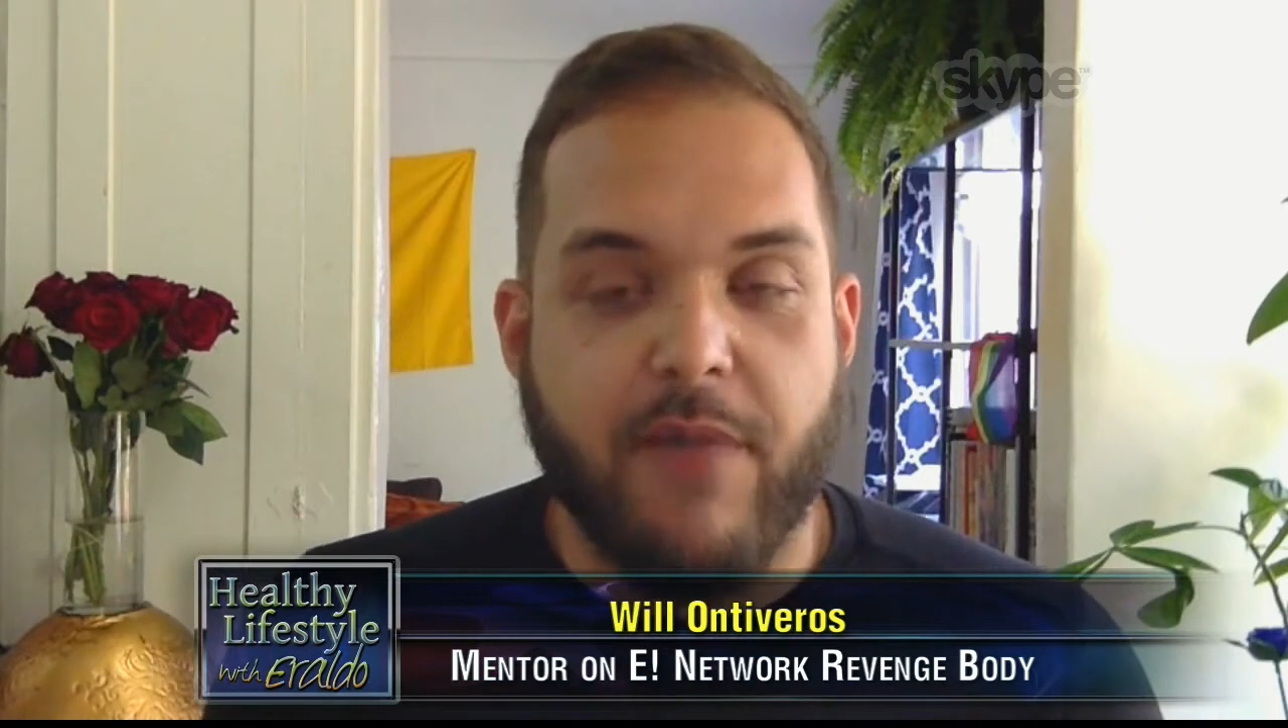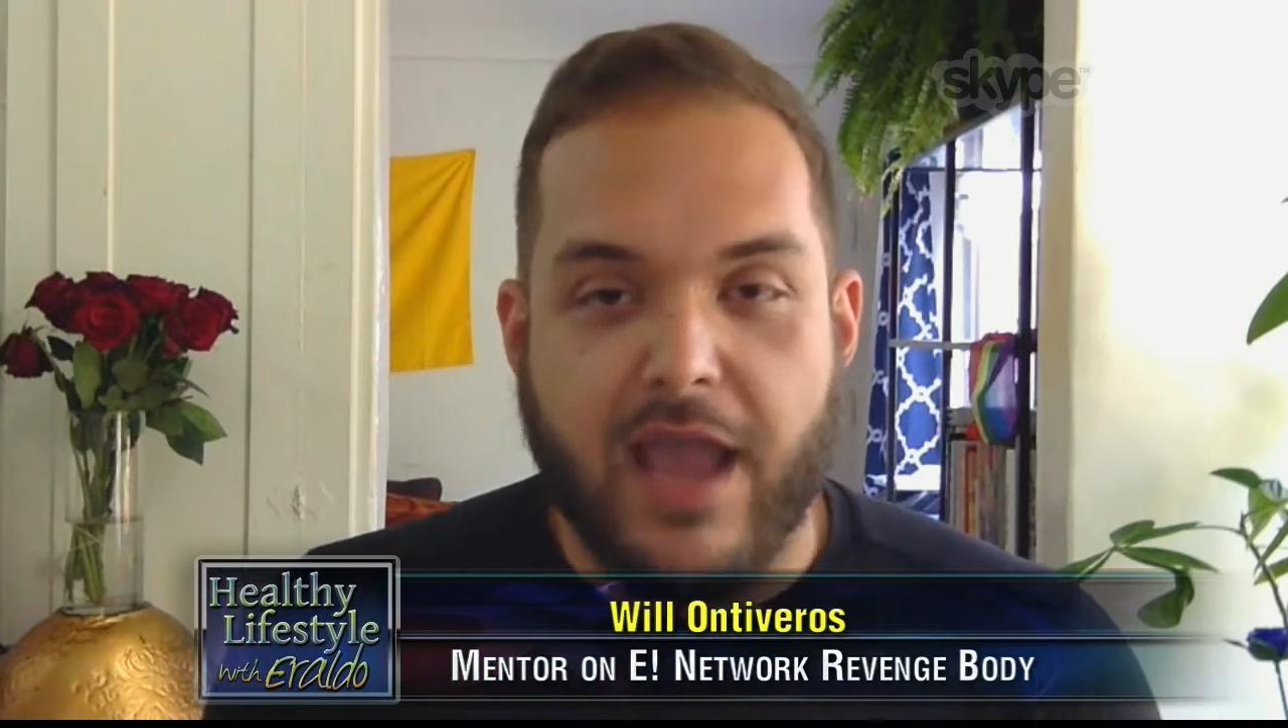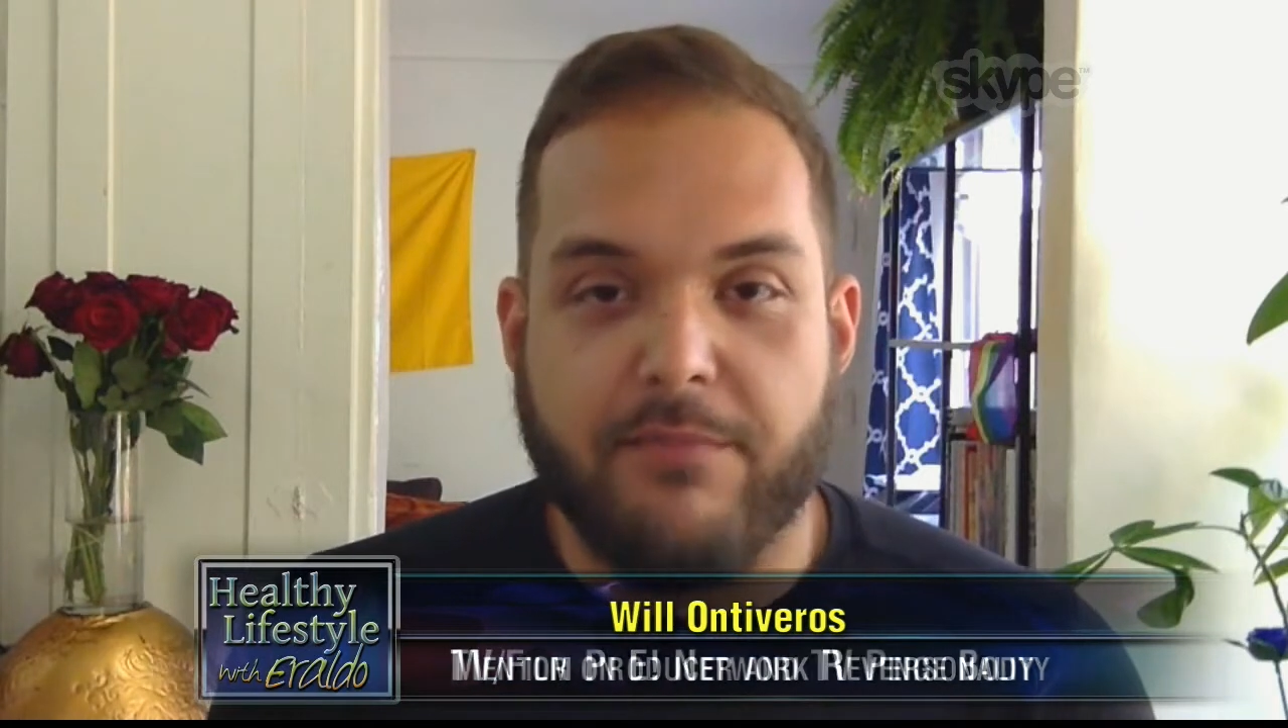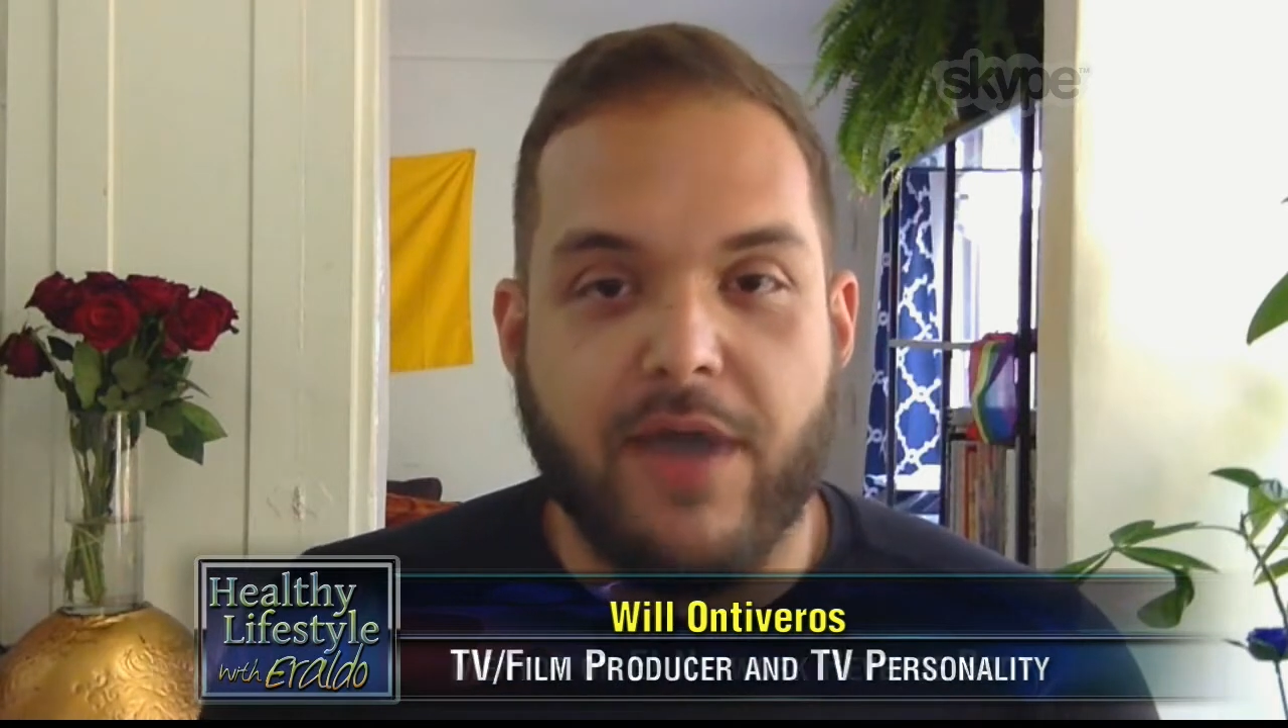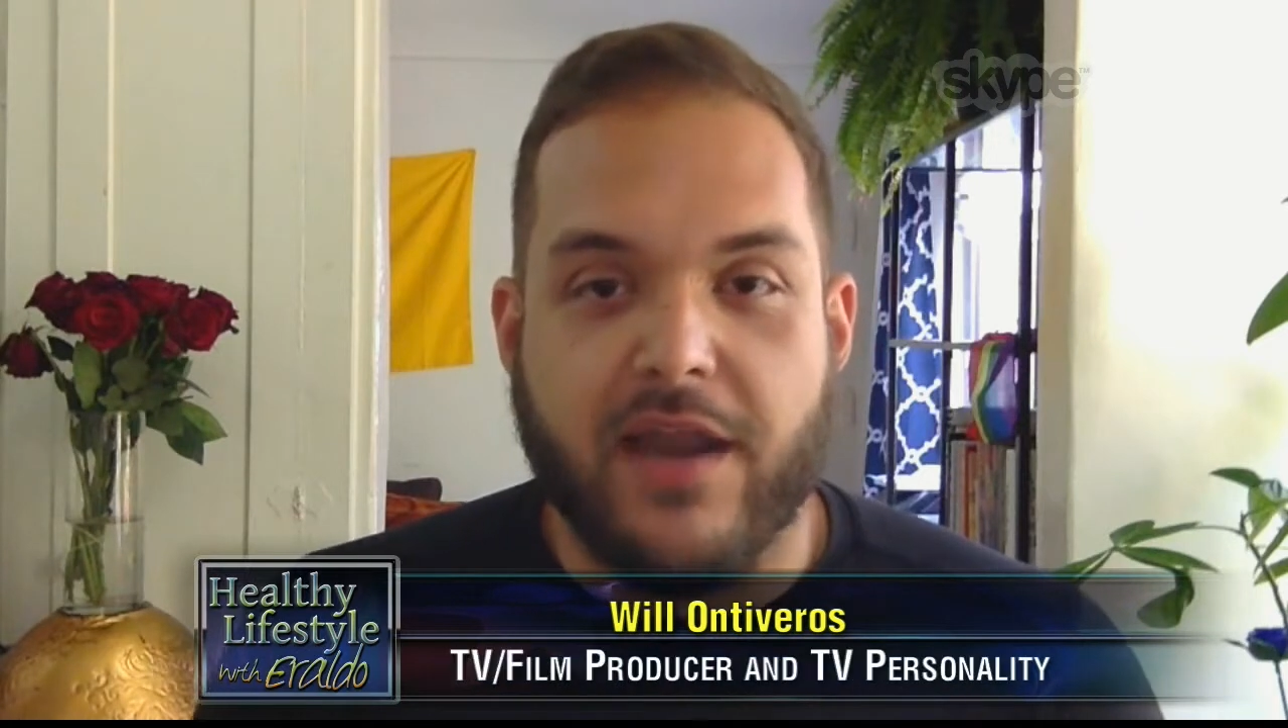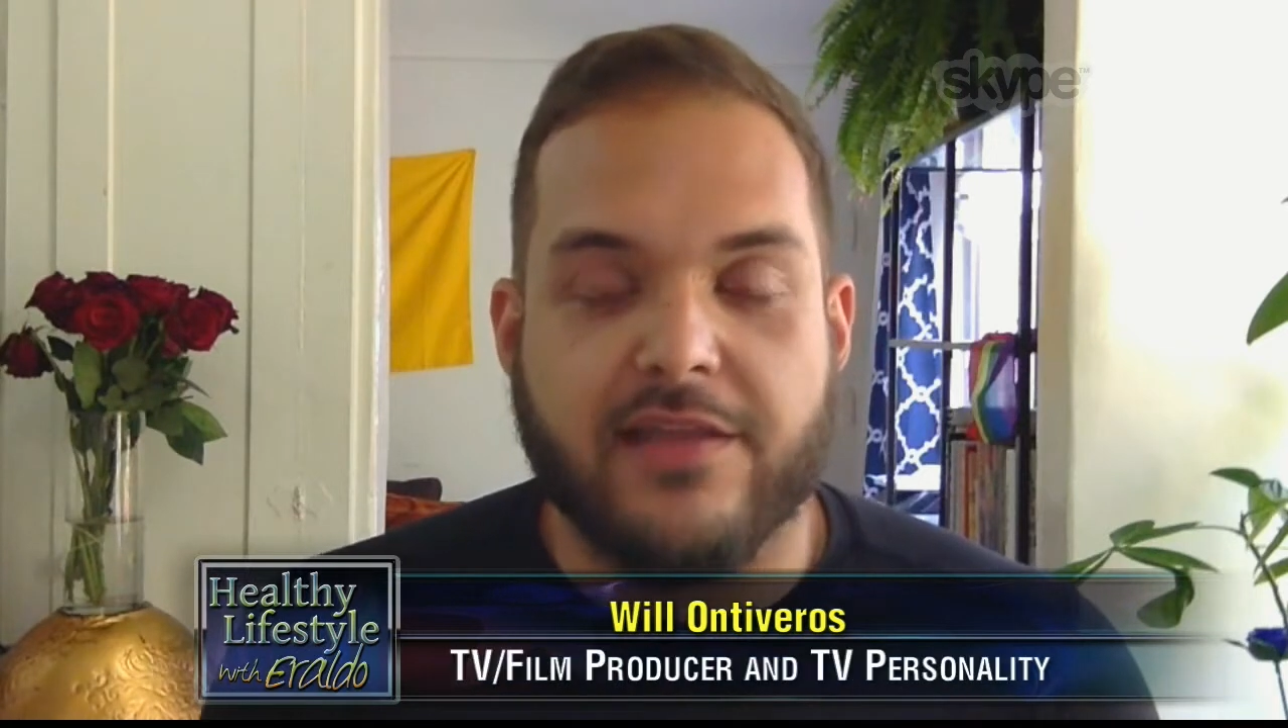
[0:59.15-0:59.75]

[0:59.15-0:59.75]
mind, body,